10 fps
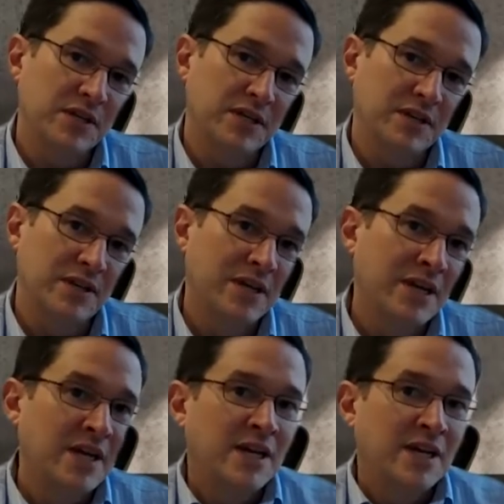in
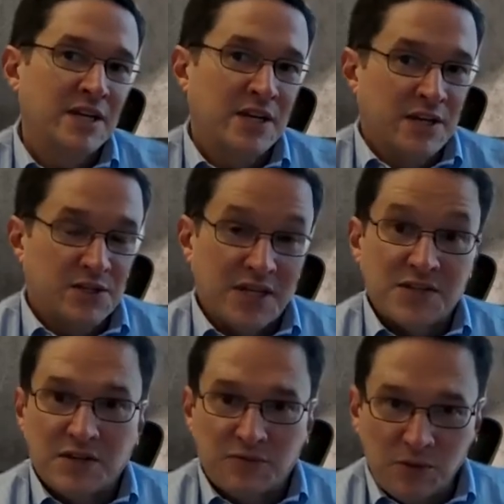states
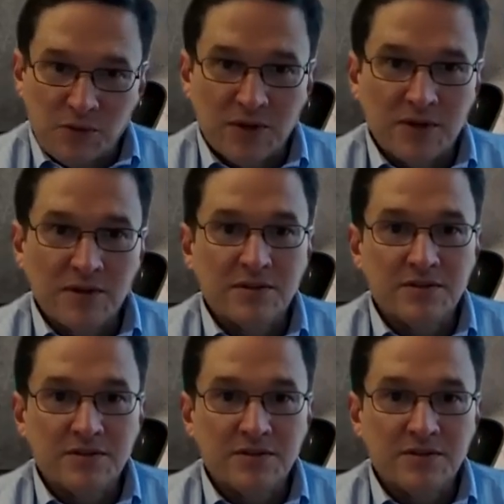like Florida,